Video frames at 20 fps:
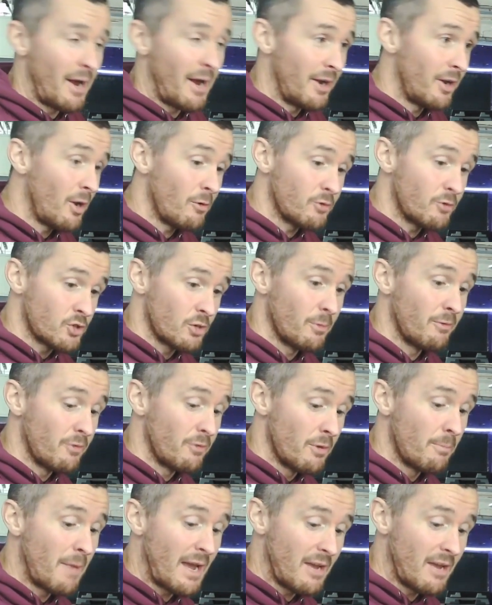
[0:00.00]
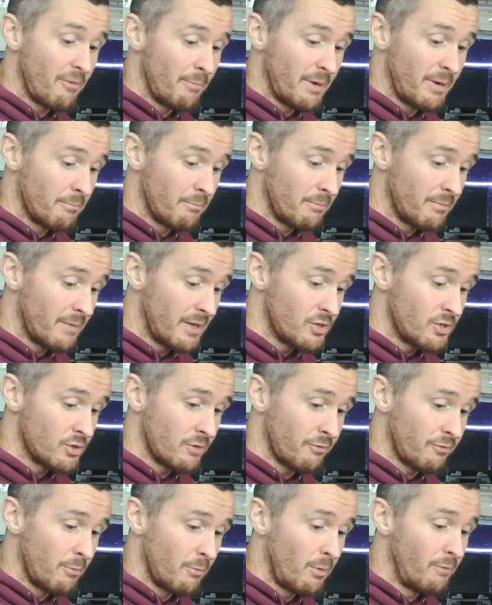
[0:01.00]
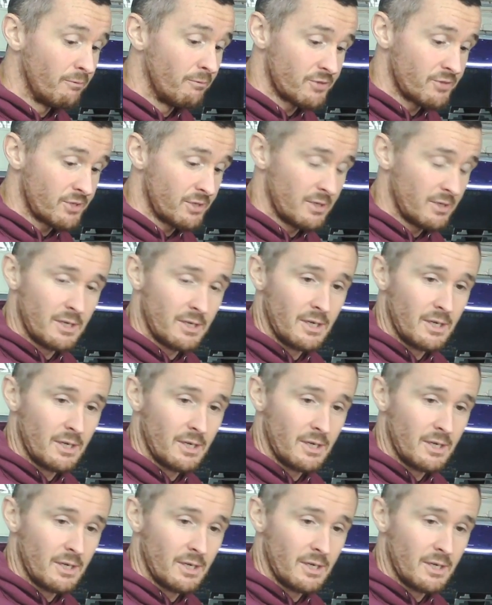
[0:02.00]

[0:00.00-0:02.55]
I know some of you may have been injured for months.